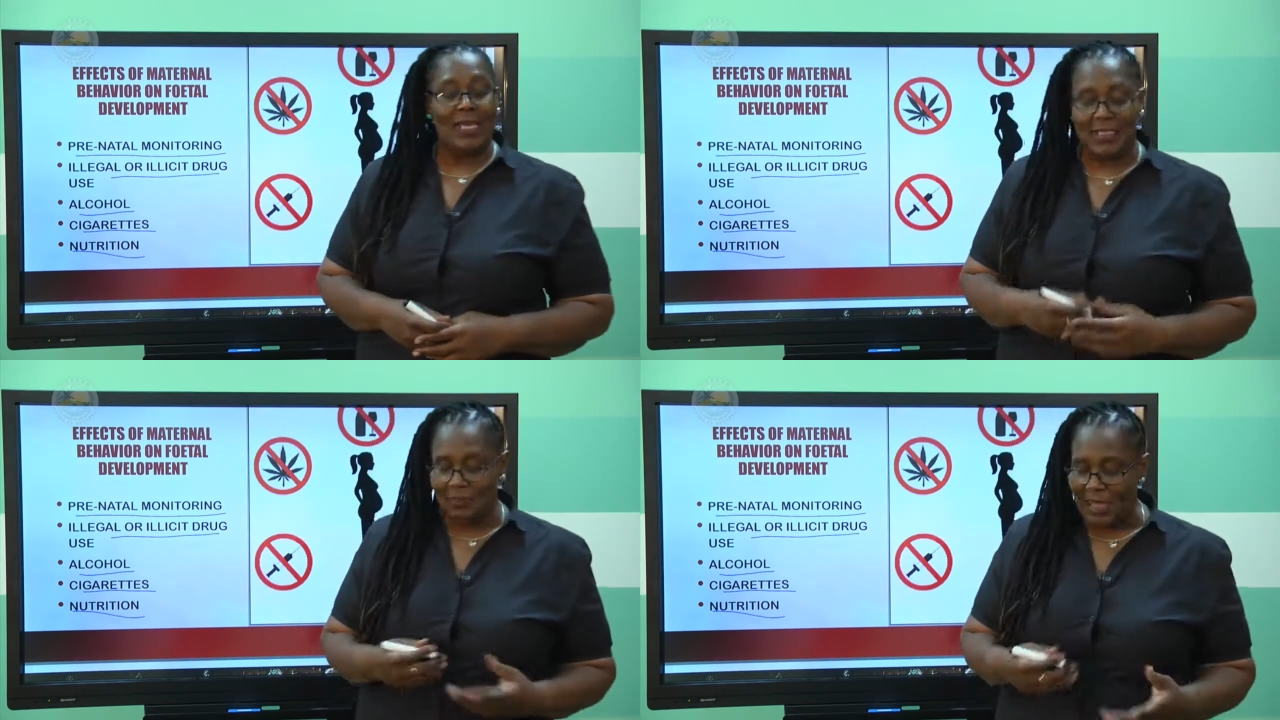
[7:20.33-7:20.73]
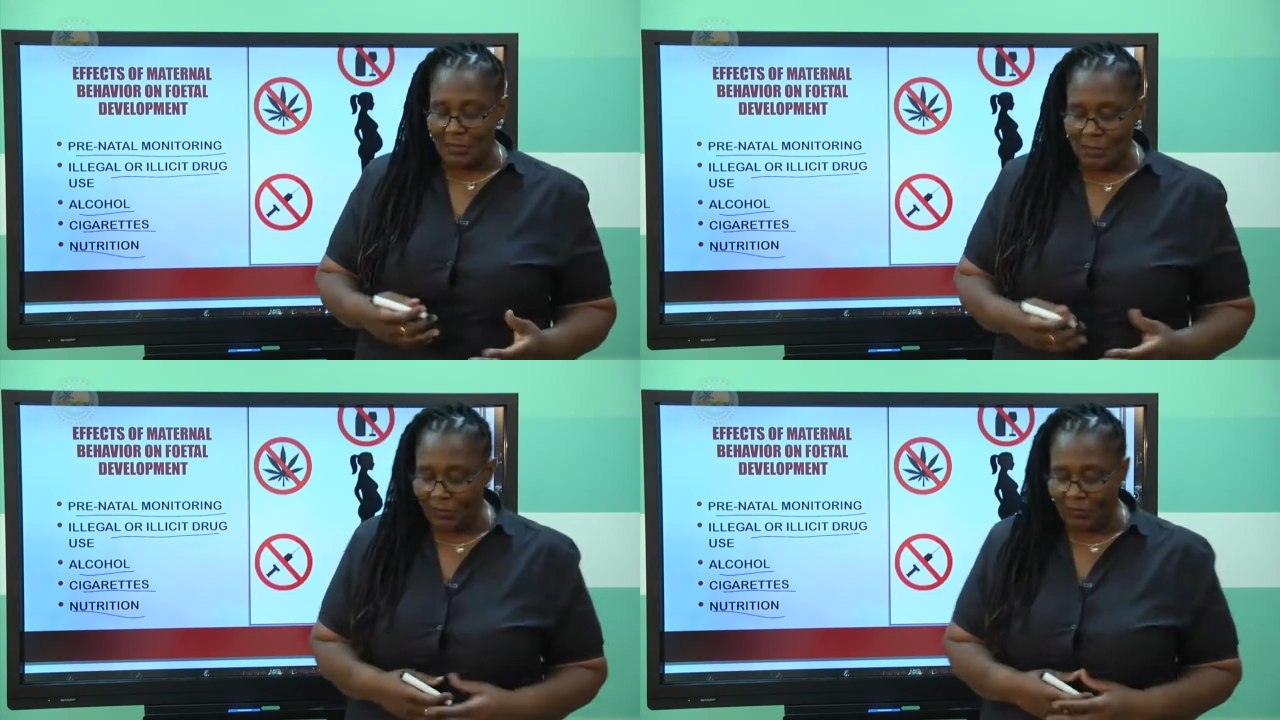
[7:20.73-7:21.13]

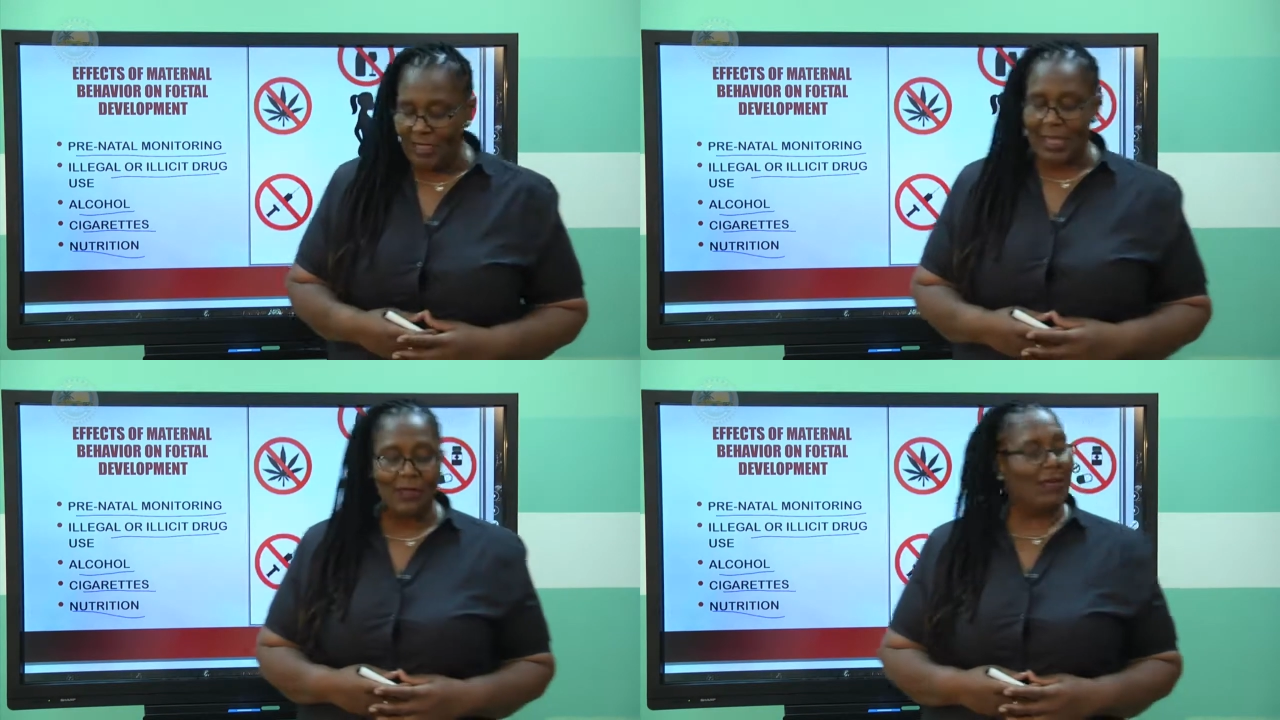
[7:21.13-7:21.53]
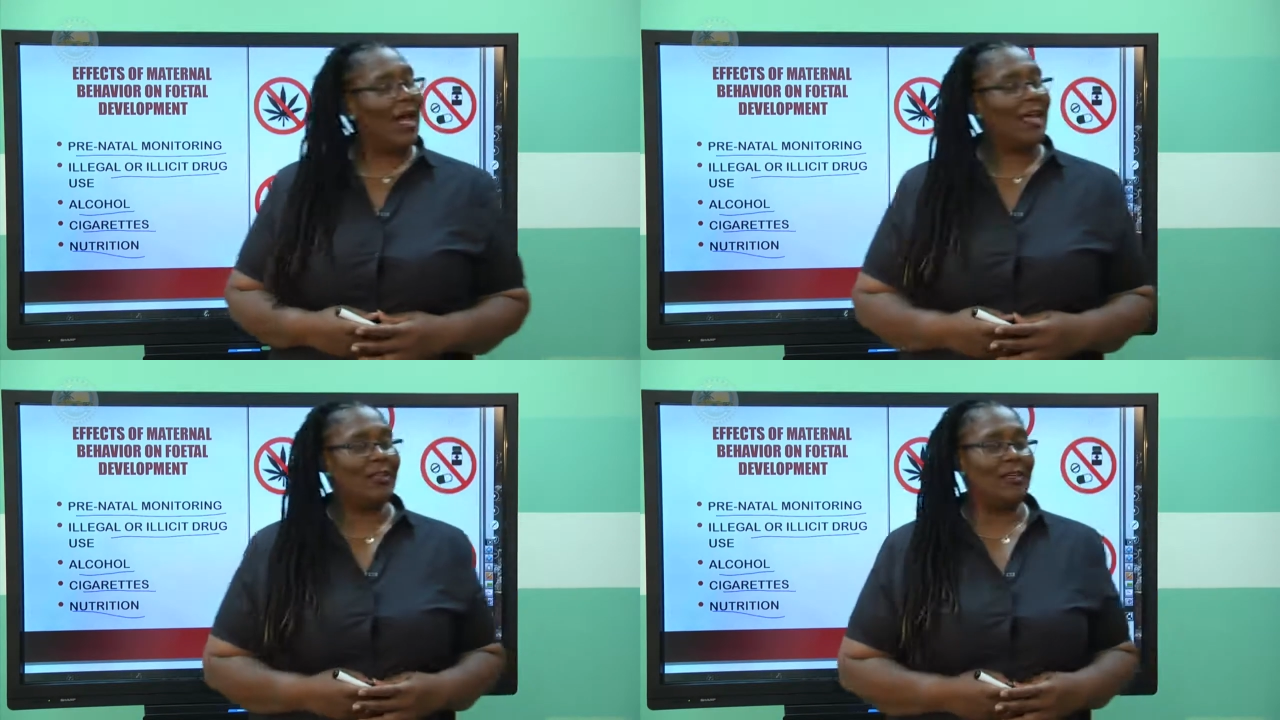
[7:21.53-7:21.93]
sometimes you feel like you
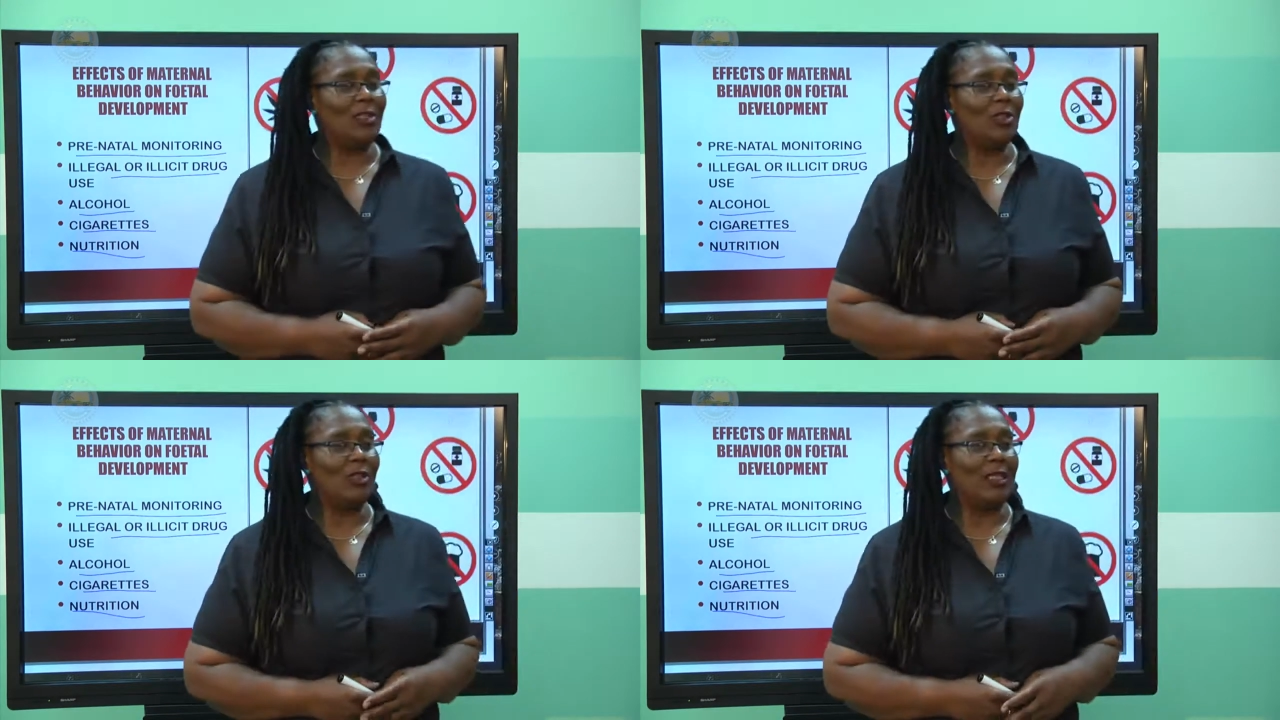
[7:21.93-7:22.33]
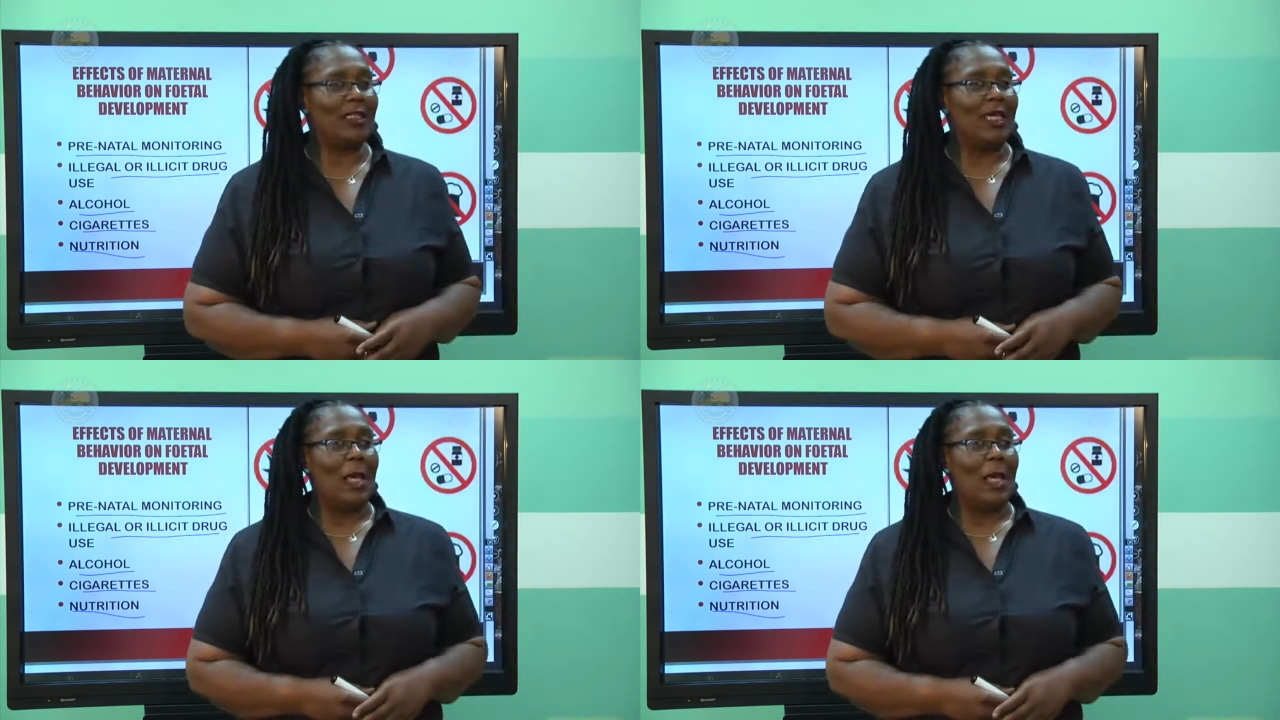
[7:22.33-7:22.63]
can't control it.